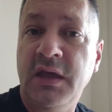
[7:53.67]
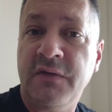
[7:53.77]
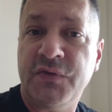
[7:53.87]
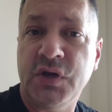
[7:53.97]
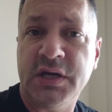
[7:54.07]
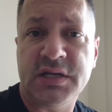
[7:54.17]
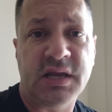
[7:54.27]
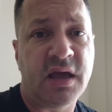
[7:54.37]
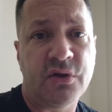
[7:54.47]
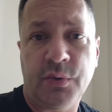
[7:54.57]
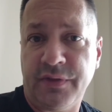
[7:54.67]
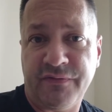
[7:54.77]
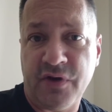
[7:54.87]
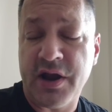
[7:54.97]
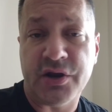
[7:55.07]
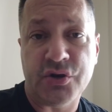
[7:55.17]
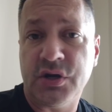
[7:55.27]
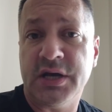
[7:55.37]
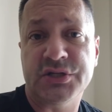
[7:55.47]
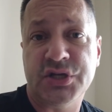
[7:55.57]
if you get together with a friend and
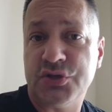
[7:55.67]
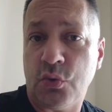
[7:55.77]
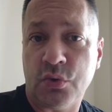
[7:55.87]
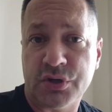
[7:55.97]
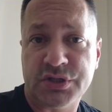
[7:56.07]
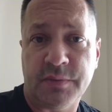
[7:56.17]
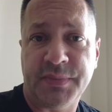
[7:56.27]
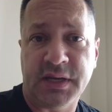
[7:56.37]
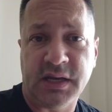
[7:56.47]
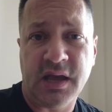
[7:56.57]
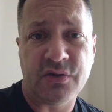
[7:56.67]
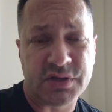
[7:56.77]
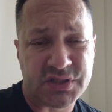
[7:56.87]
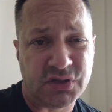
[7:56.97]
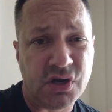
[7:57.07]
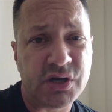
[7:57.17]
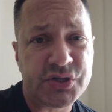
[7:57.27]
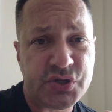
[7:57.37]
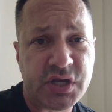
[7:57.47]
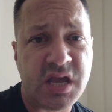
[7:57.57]
you guys just order something together, as
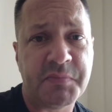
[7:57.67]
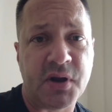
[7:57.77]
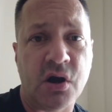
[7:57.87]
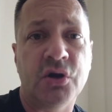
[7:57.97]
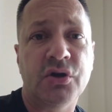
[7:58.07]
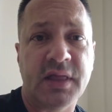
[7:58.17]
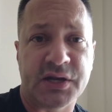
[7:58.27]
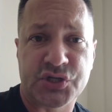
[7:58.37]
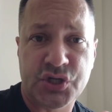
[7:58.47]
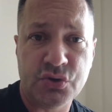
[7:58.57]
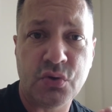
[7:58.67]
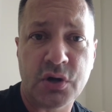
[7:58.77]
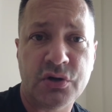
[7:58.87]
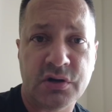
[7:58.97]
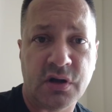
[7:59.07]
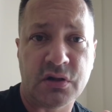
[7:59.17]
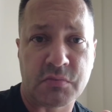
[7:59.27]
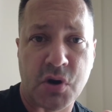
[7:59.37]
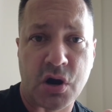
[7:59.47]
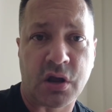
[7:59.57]
long as you keep it under that
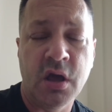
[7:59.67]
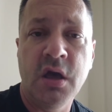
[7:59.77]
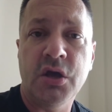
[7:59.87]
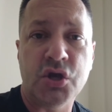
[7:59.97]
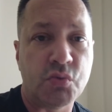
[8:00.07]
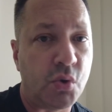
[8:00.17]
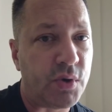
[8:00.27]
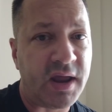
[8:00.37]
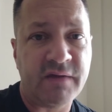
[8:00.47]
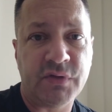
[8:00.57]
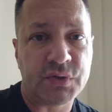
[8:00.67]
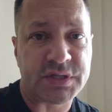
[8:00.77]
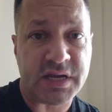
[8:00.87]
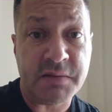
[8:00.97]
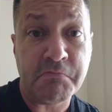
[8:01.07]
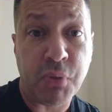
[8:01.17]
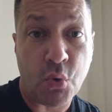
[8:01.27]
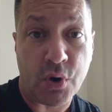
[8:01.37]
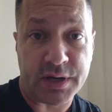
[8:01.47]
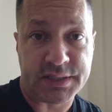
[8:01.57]
$200 mark, you won't have those
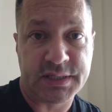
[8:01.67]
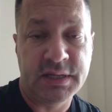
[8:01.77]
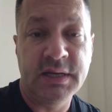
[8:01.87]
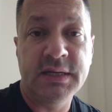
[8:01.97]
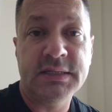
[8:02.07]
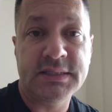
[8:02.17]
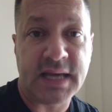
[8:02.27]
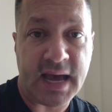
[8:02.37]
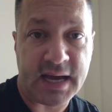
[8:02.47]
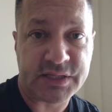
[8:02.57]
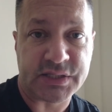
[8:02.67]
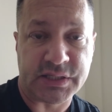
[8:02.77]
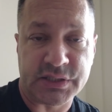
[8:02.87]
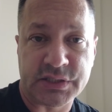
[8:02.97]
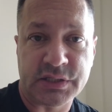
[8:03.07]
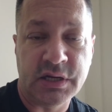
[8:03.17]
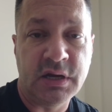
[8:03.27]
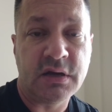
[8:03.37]
import taxes,